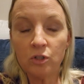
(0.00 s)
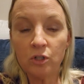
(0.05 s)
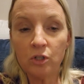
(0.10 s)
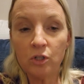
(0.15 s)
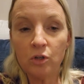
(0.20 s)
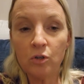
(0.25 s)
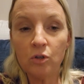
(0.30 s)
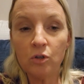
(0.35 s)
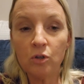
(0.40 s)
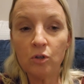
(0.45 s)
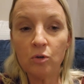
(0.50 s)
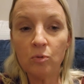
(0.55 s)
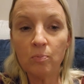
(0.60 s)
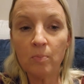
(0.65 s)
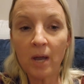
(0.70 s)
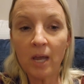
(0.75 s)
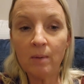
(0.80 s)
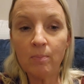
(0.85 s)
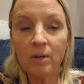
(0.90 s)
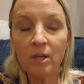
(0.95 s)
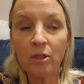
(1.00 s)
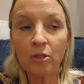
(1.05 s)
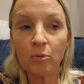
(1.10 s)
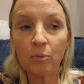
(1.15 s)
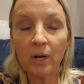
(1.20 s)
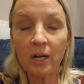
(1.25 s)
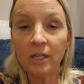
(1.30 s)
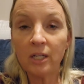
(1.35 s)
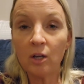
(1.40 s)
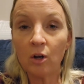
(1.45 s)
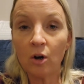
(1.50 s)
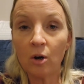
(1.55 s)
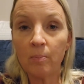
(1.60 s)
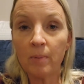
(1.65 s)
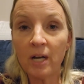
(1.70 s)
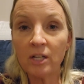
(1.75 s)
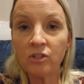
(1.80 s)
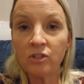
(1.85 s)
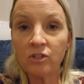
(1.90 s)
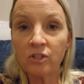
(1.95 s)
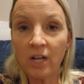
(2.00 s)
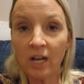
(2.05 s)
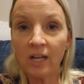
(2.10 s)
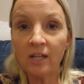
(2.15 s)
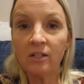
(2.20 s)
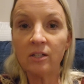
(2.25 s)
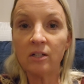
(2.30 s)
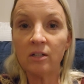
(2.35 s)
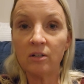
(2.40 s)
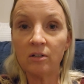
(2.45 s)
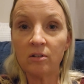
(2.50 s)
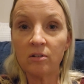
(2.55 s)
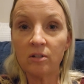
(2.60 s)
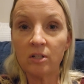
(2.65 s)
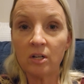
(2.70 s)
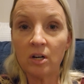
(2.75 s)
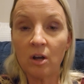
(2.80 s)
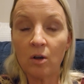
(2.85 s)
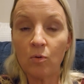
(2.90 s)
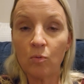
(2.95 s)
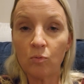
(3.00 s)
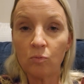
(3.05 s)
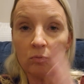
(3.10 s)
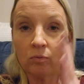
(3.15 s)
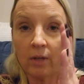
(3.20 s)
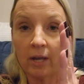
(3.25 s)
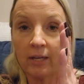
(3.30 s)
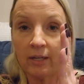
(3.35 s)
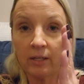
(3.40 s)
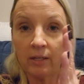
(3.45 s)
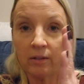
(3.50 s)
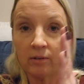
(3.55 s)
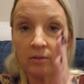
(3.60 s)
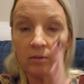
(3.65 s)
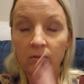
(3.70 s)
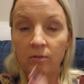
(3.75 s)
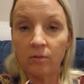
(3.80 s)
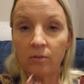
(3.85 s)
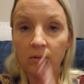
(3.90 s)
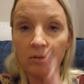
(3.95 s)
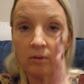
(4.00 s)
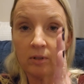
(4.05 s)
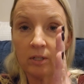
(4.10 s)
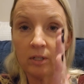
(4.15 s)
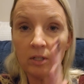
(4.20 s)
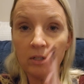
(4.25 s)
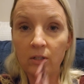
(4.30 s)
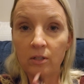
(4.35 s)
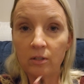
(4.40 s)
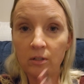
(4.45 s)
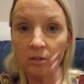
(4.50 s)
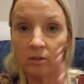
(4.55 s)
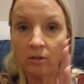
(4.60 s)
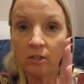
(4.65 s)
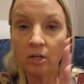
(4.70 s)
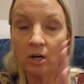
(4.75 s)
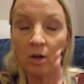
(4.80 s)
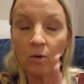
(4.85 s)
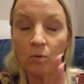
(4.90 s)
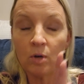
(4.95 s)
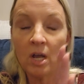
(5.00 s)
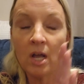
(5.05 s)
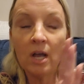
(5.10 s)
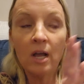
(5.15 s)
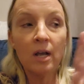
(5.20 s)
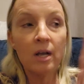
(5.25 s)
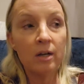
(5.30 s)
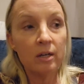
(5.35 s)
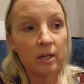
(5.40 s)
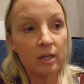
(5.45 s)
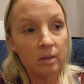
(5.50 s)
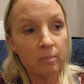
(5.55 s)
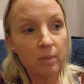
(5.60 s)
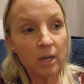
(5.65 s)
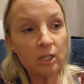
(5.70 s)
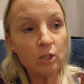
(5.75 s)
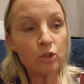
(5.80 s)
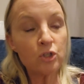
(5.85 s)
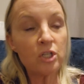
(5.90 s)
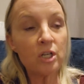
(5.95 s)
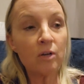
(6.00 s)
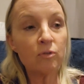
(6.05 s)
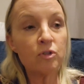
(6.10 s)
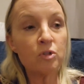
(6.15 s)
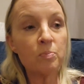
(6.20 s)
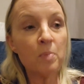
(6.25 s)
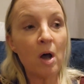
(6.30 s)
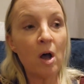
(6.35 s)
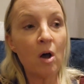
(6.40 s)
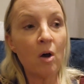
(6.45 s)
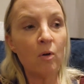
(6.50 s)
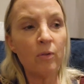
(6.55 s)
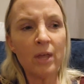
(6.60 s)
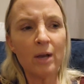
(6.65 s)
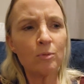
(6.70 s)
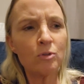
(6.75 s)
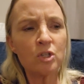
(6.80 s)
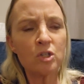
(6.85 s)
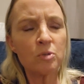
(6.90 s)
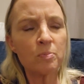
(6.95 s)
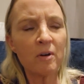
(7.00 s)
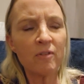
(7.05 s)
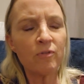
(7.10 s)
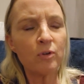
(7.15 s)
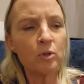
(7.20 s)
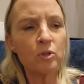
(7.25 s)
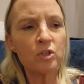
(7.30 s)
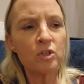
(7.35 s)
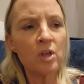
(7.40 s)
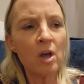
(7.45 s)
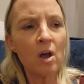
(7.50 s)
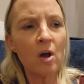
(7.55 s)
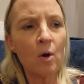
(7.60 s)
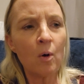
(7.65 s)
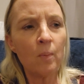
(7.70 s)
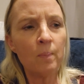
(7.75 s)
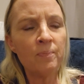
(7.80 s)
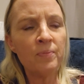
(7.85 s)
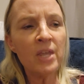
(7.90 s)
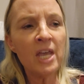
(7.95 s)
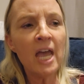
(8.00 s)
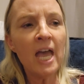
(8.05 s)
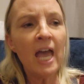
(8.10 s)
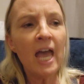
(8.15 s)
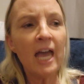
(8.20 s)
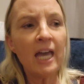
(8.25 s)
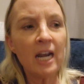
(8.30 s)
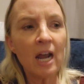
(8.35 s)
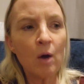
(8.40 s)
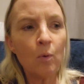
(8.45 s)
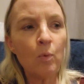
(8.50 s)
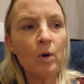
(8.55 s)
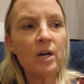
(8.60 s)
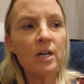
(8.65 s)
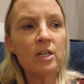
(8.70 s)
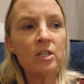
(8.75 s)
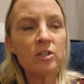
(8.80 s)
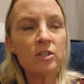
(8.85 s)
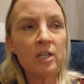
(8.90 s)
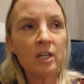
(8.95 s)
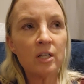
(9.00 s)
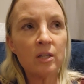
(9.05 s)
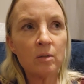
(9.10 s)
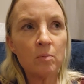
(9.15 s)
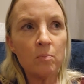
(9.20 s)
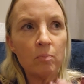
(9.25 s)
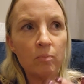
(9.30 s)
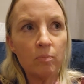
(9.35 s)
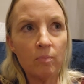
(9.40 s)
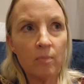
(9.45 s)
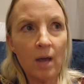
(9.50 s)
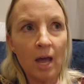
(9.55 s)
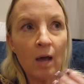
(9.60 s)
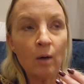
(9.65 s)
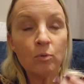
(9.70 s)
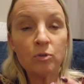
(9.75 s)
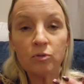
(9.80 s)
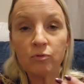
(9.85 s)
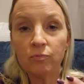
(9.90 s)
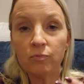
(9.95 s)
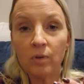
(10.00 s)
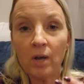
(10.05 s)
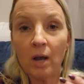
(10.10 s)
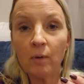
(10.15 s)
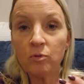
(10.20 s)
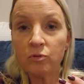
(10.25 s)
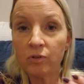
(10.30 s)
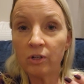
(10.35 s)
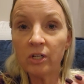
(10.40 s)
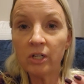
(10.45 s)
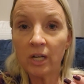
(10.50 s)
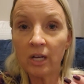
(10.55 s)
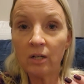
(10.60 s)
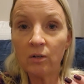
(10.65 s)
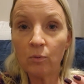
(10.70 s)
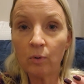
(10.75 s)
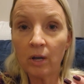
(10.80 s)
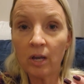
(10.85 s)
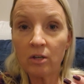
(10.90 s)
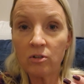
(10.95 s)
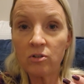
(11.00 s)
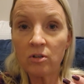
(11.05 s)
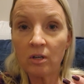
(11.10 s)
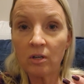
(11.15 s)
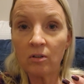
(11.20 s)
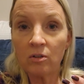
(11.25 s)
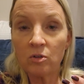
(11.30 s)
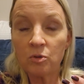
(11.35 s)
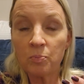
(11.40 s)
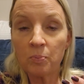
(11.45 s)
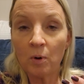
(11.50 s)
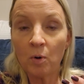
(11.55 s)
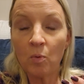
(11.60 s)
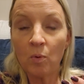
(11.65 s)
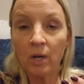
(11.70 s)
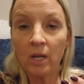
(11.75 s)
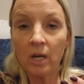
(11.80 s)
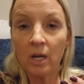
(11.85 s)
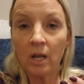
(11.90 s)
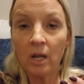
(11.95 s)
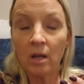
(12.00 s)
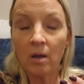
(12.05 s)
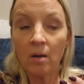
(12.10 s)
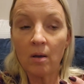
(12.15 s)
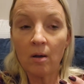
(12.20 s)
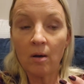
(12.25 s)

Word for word: you, you may be threatening her by standing, you know, like, you know, make yourself small. That was just my first thought. And I was in the, I was, I was very anorexic at this point. Uh,